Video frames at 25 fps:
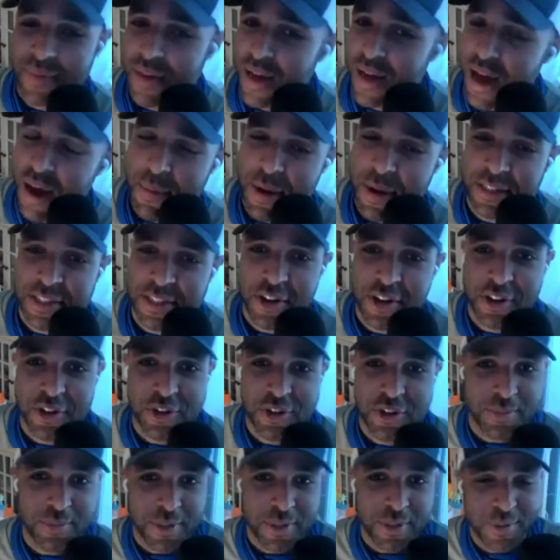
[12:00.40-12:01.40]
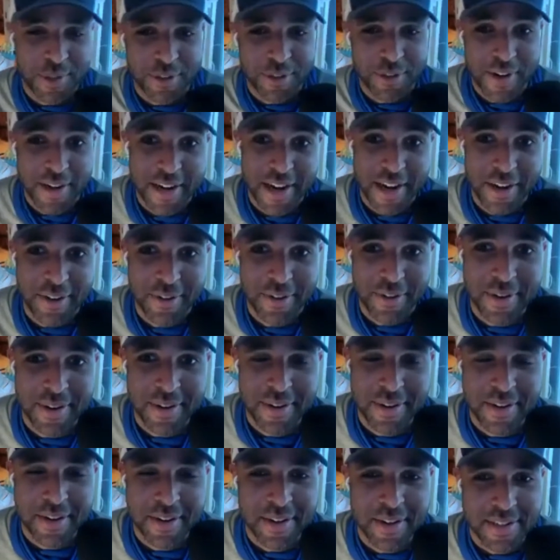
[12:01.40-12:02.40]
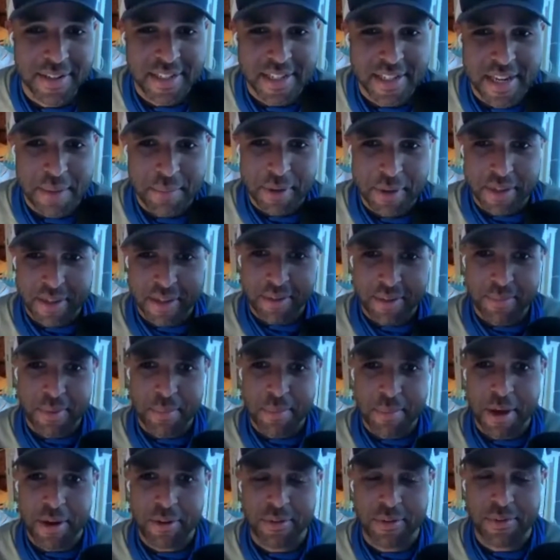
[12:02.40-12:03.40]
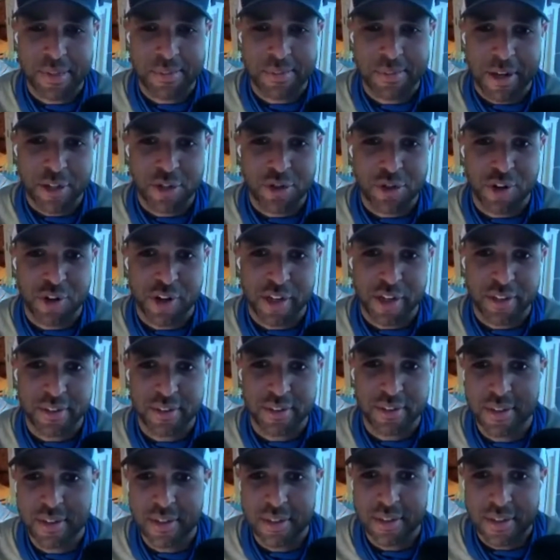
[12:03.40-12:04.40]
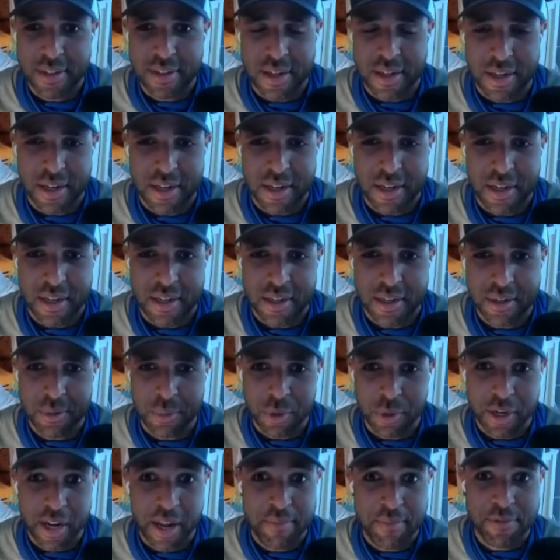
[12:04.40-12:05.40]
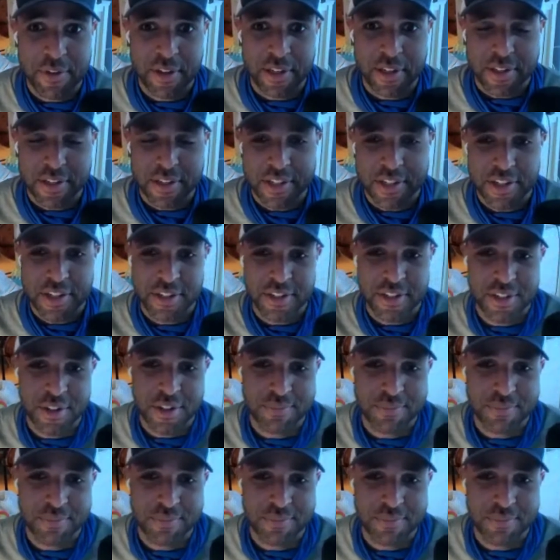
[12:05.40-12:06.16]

actually talking to him on Twitter right now, DMing him about sponsoring WordCamp Philly this year. So,